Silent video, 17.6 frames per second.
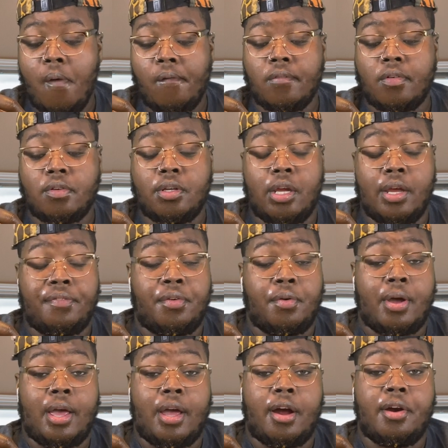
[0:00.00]
If you
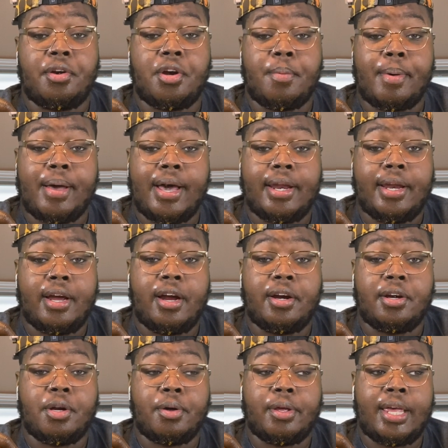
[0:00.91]
ain't hurt nobody,
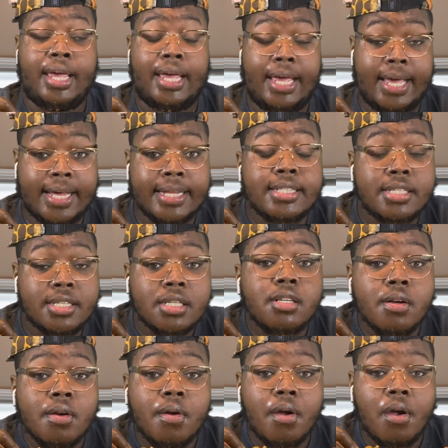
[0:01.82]
hurt no kids,
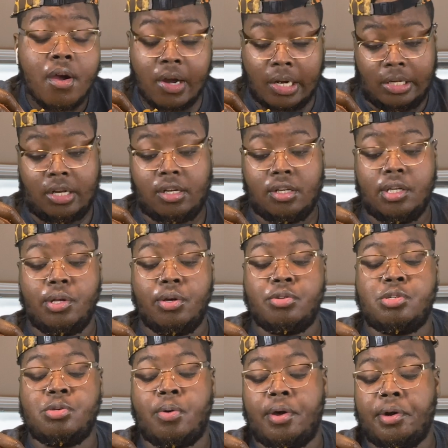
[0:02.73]
do
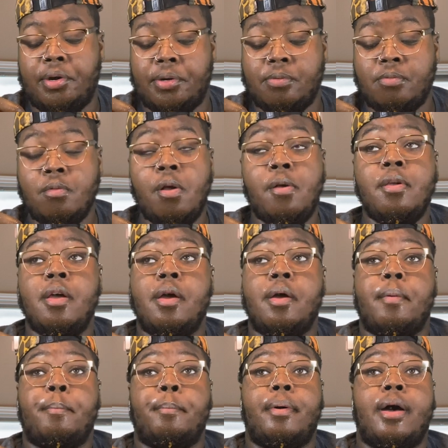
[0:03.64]
what you want to do.
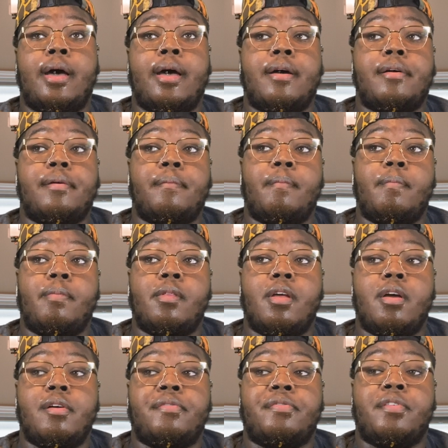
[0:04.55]
But
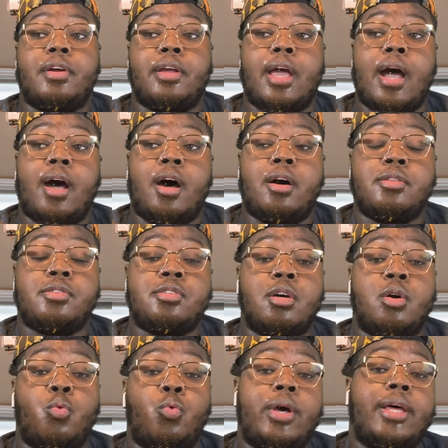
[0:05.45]
for y'all to
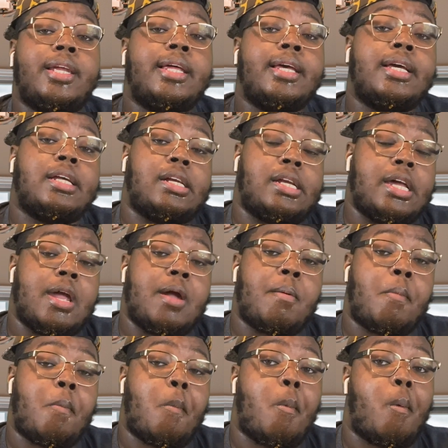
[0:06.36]
willingly
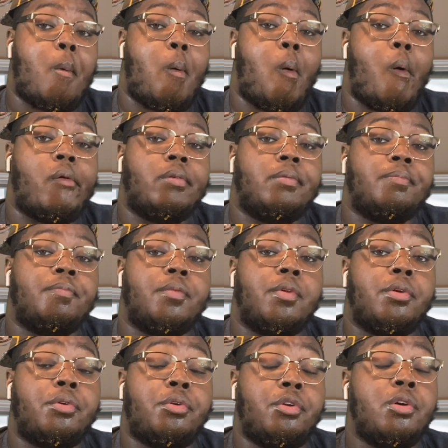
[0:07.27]

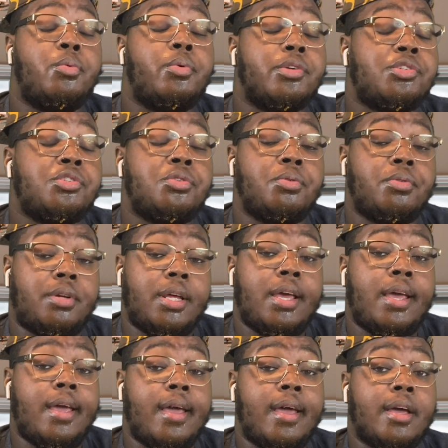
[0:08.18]
do what you
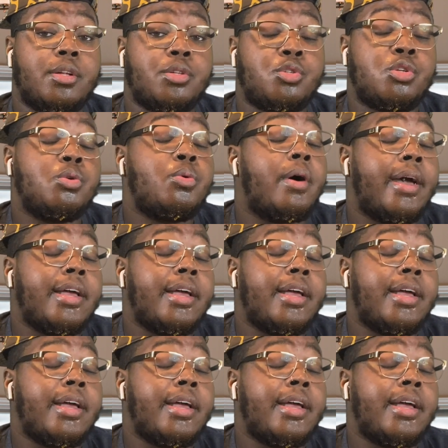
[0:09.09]
did to a